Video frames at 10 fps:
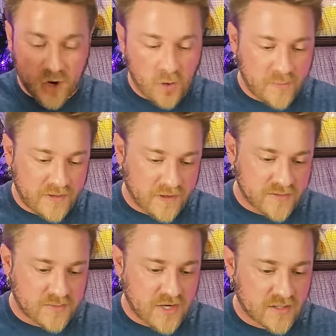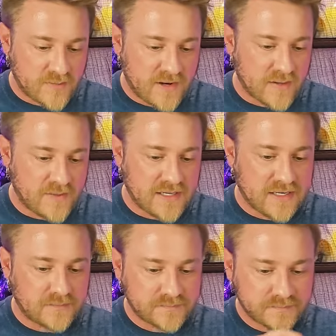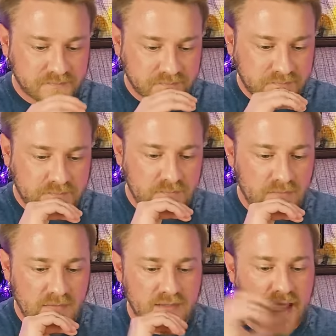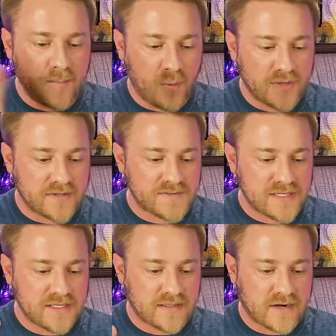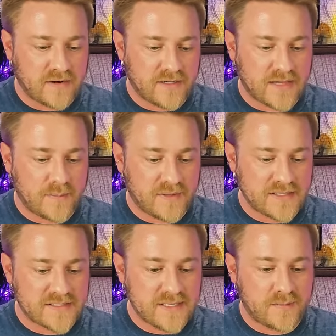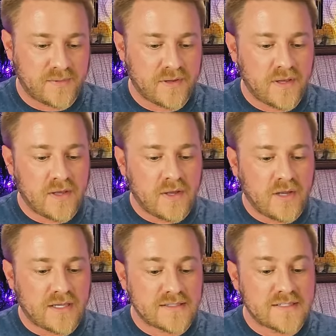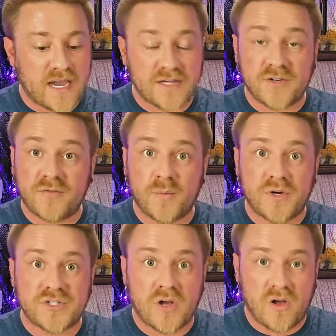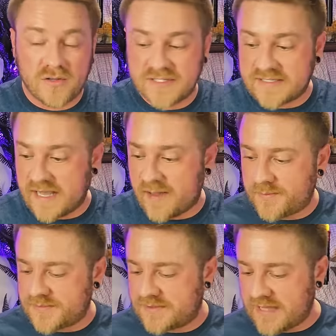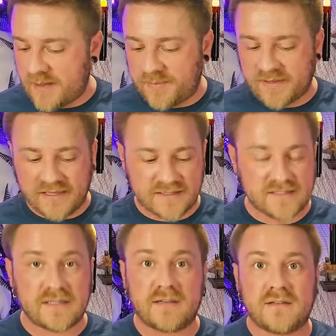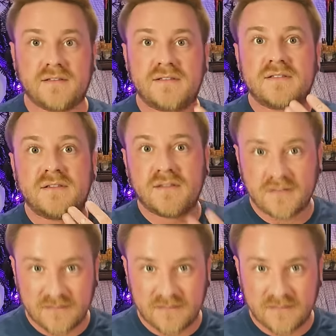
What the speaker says: your hope here, as we talked about in the beginning. That point of singularity, that place deep inside you from which all stems, that place is